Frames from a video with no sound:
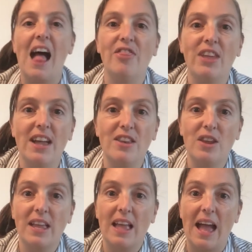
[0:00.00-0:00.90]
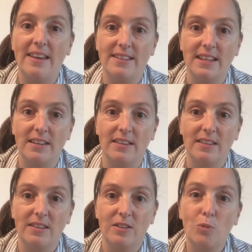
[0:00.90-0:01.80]
And then editing.
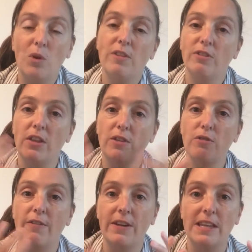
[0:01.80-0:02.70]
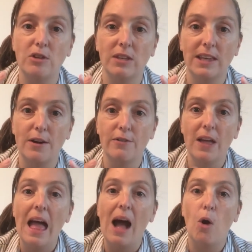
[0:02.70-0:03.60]
When you've done the rough edit yourself,
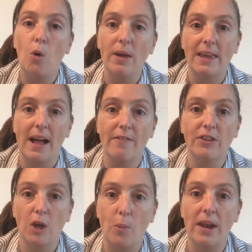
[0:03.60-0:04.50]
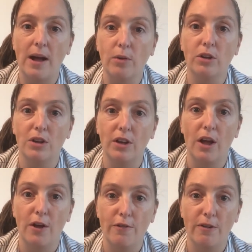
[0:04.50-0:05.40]
always have someone else
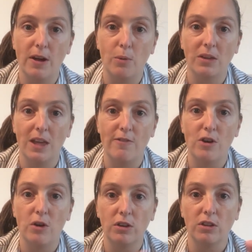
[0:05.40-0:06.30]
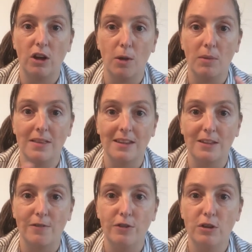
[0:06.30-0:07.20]
look over it. It will save you lots of time in the
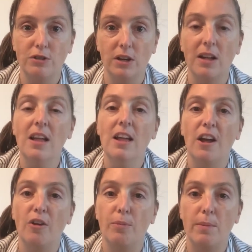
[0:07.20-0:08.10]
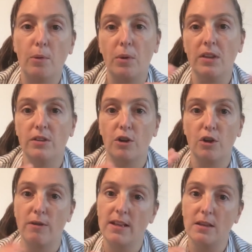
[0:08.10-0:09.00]
distant future of people wanting to
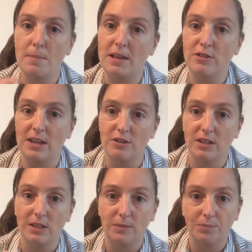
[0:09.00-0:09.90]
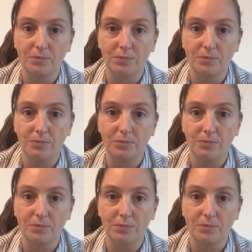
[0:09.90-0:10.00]
correct and make changes.